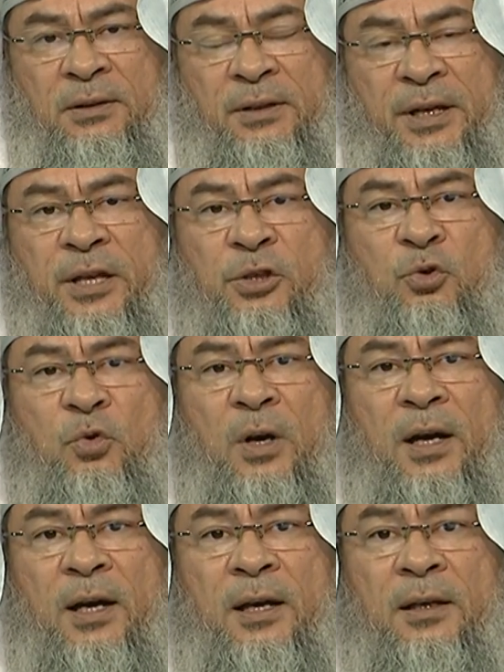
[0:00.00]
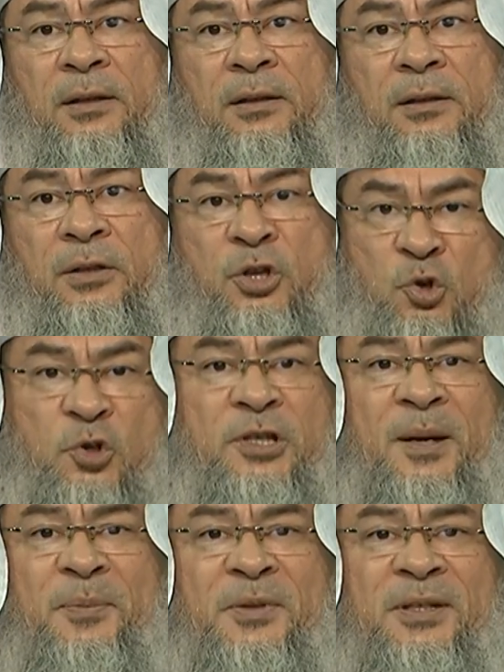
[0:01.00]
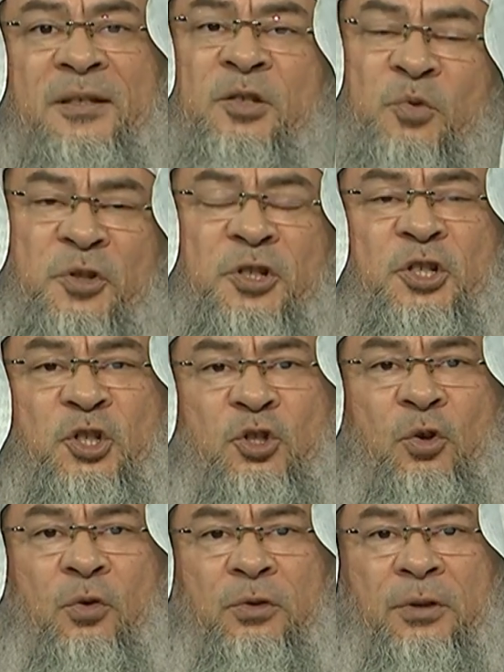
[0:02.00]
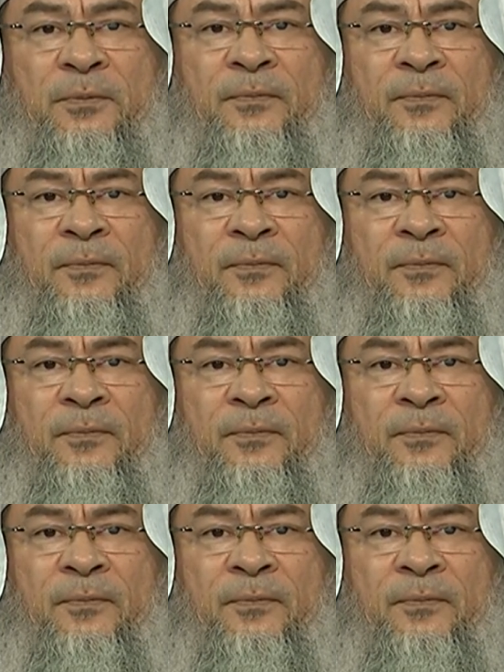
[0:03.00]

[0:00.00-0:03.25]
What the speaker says: into a new substance, which is salt.